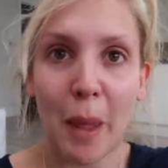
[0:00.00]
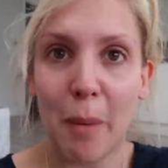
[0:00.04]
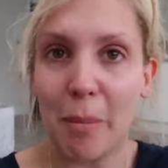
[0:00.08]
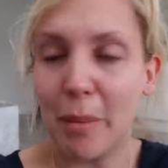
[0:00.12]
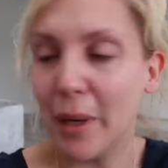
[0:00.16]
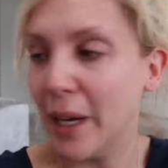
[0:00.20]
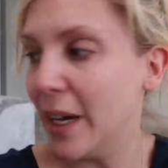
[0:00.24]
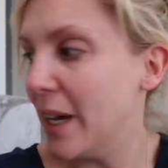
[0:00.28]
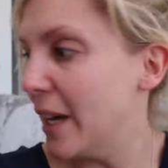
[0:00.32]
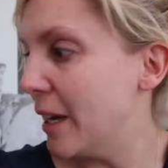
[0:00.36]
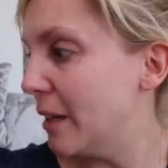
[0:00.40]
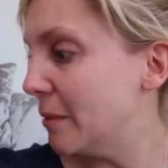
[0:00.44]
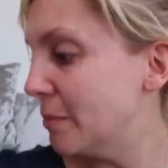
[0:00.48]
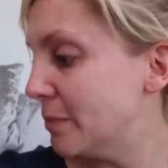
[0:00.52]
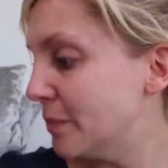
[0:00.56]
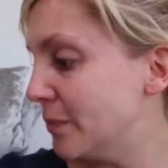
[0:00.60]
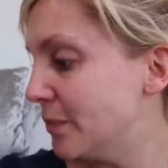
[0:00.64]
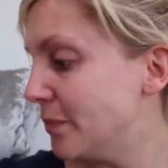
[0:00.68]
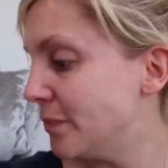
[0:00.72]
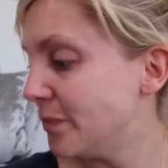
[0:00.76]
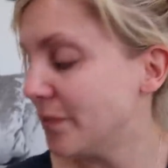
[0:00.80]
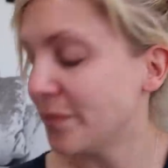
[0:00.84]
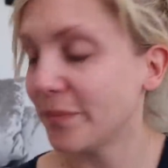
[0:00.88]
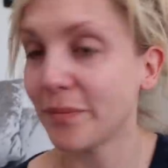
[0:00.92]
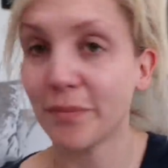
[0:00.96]
But
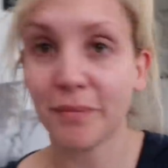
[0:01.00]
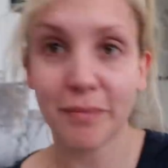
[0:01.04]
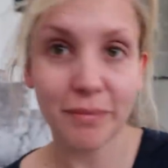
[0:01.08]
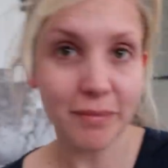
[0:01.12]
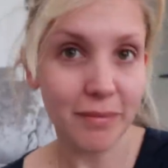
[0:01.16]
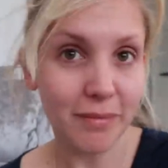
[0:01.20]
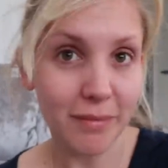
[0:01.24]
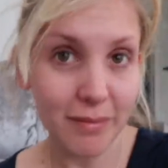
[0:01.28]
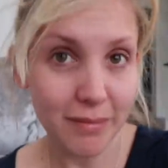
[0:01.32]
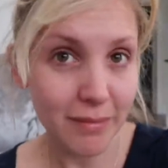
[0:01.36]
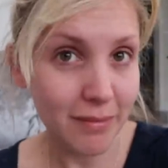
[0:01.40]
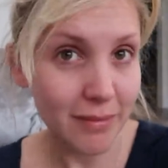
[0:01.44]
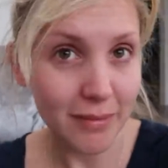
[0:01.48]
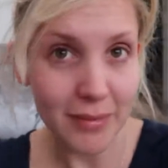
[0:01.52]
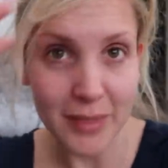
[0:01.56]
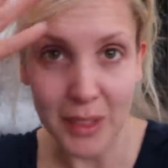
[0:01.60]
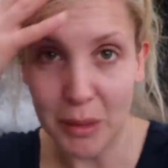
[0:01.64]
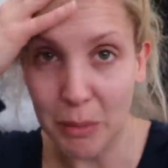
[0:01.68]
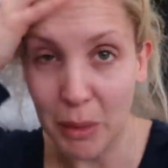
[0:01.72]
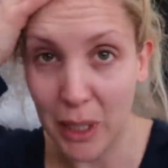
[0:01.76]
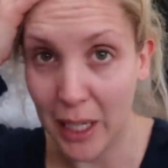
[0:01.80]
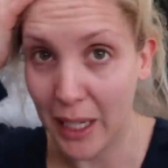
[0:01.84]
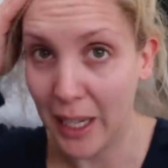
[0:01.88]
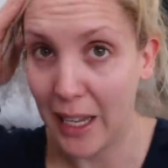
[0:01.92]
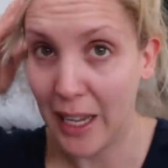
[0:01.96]

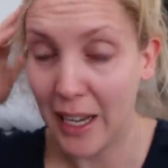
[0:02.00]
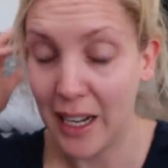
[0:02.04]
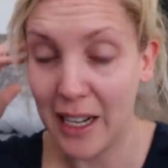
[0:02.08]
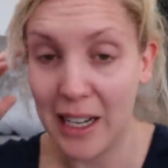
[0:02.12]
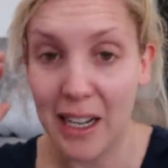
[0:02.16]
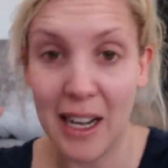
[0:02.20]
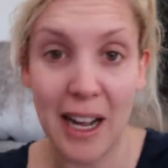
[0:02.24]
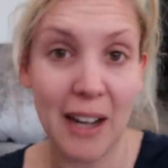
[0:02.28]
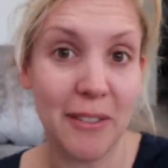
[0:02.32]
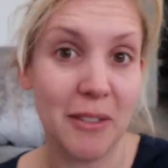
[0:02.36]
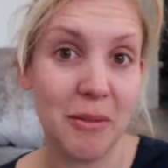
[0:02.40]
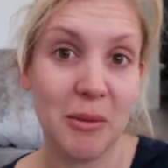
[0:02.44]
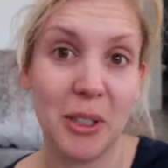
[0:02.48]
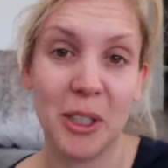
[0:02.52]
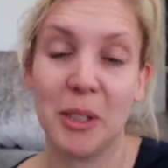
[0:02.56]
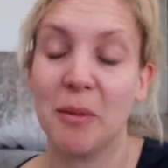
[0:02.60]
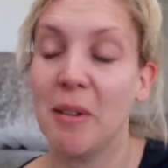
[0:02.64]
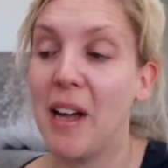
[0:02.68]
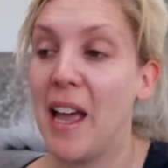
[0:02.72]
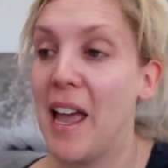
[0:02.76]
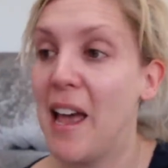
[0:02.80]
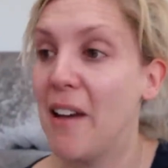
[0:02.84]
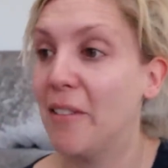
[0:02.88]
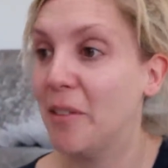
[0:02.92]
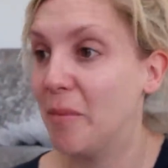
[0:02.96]
my hair, I haven't washed
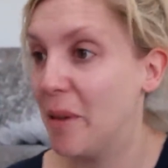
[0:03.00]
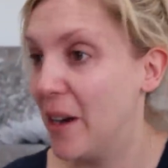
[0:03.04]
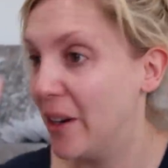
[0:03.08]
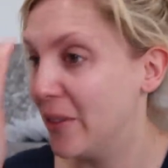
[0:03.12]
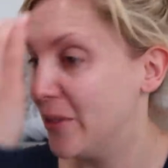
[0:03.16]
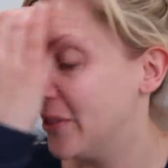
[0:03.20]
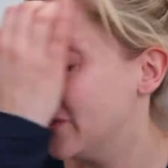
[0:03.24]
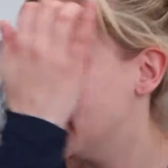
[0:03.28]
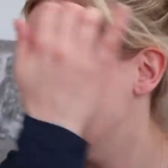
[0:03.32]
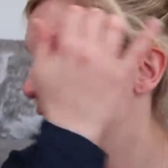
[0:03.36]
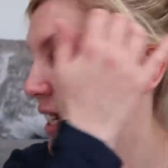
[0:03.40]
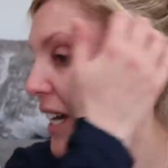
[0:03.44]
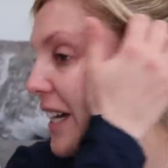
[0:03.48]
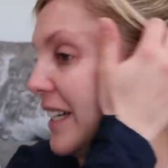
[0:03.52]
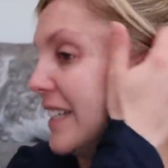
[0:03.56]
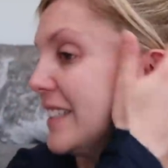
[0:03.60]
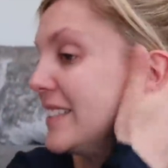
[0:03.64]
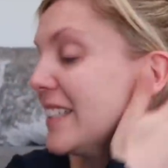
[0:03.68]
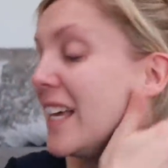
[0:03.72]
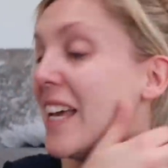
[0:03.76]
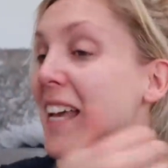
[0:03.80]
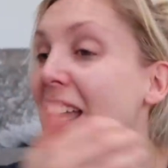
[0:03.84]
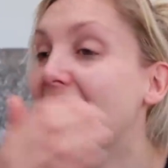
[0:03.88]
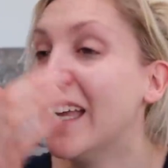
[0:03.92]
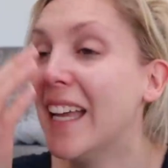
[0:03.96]
my hair for about 4 days.
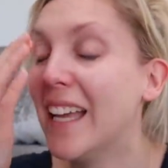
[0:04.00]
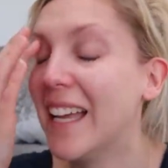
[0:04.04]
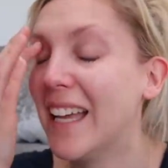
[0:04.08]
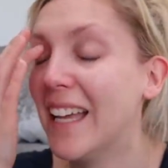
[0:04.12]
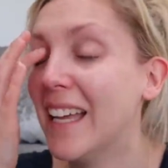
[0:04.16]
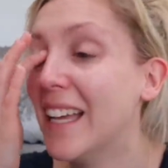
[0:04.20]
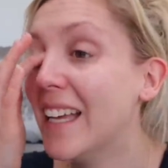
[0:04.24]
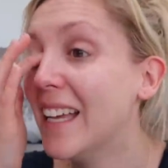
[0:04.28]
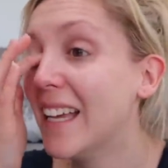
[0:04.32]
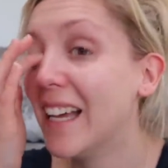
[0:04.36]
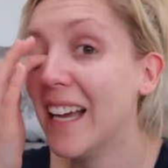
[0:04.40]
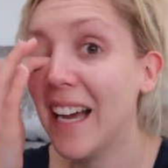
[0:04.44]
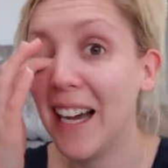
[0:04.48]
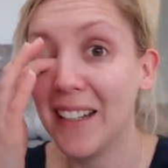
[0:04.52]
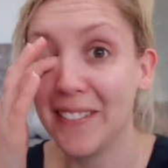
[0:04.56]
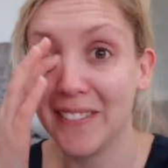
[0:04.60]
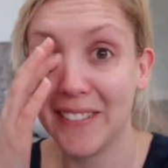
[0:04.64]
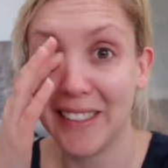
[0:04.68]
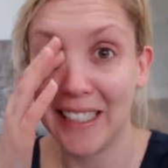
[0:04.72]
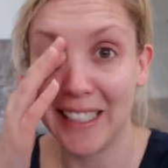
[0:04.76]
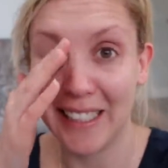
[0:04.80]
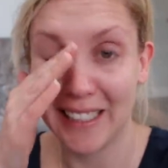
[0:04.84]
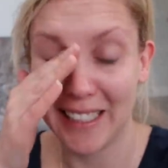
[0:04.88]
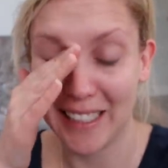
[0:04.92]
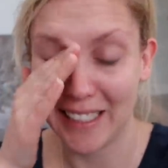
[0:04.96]
I
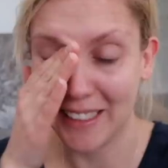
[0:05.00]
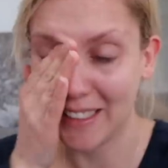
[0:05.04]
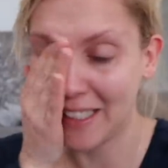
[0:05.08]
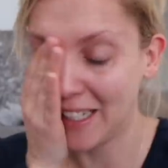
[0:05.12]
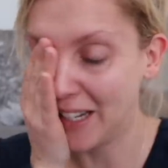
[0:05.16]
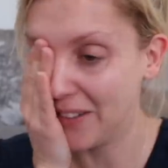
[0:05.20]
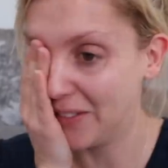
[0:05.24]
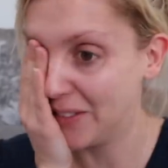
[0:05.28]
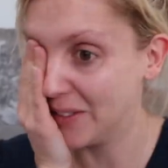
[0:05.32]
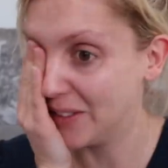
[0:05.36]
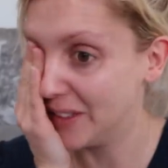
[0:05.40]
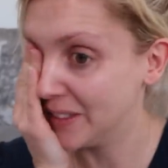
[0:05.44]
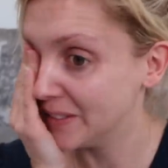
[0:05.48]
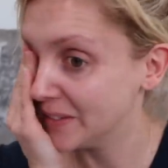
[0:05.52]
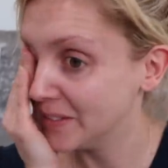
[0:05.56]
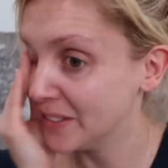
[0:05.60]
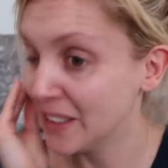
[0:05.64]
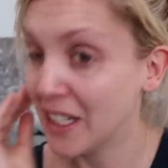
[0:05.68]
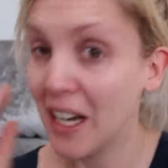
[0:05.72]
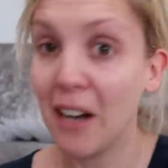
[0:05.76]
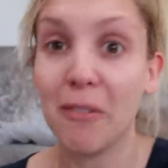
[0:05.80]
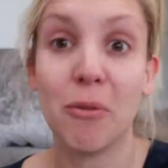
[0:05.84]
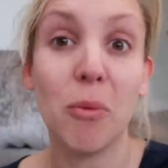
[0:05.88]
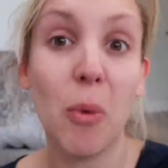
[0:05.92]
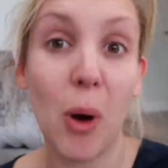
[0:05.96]
really need to have,
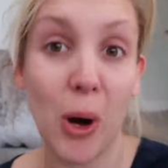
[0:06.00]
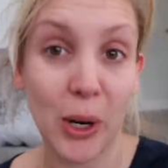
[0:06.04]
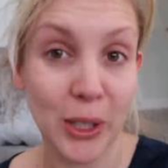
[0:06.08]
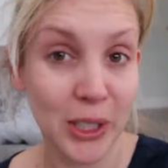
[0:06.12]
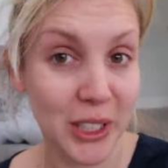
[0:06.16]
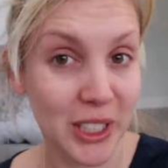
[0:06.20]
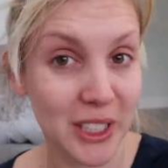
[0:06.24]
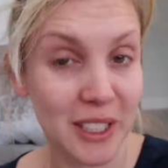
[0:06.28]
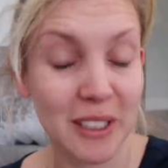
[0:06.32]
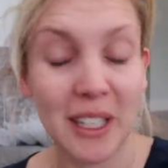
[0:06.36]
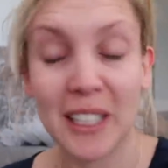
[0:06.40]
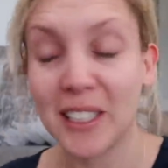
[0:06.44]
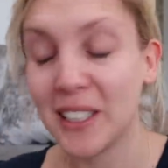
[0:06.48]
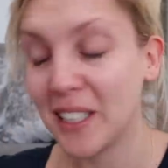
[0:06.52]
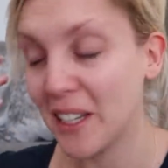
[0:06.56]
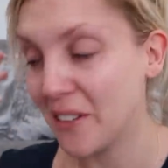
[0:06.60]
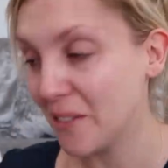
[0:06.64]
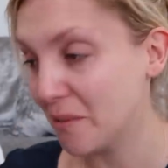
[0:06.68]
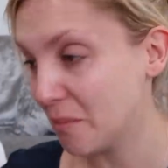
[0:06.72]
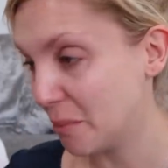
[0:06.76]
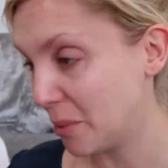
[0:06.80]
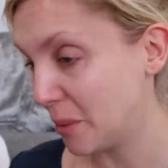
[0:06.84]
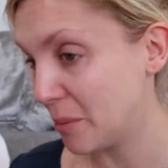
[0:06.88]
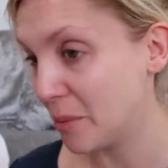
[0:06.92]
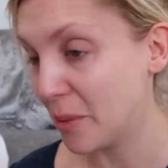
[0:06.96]
I've washed, I just
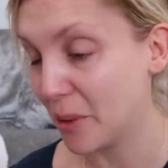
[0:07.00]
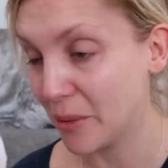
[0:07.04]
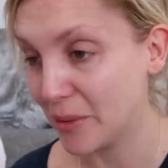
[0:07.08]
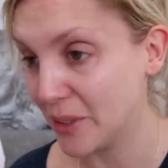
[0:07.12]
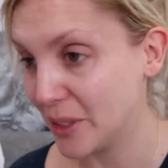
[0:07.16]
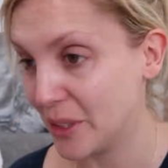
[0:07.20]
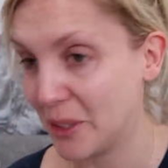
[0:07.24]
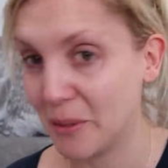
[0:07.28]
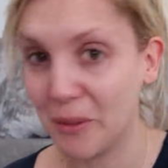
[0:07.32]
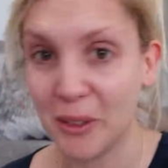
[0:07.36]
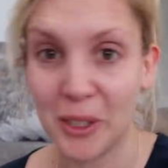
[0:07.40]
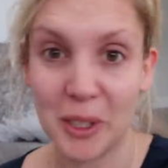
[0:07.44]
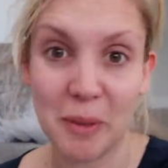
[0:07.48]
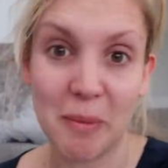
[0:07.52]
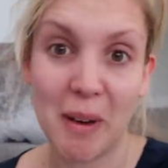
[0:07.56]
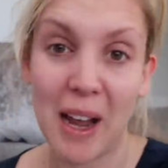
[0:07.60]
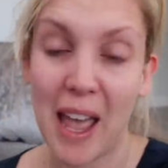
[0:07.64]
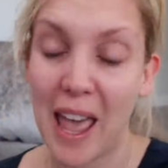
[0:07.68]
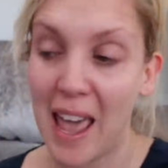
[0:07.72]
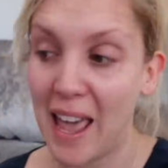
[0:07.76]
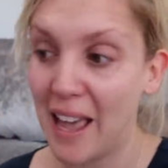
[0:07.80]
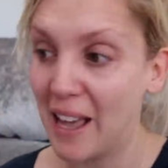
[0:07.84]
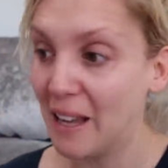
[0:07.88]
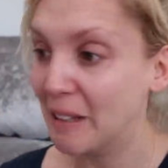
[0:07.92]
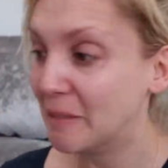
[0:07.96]
haven't bothered to wash my
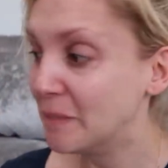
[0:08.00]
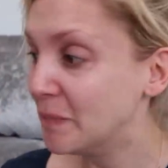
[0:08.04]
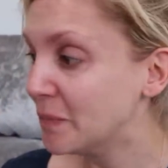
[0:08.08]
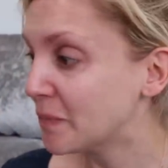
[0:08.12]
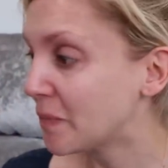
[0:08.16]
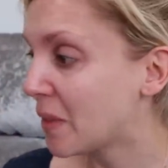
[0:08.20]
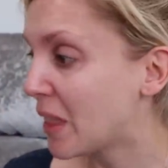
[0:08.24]
hair.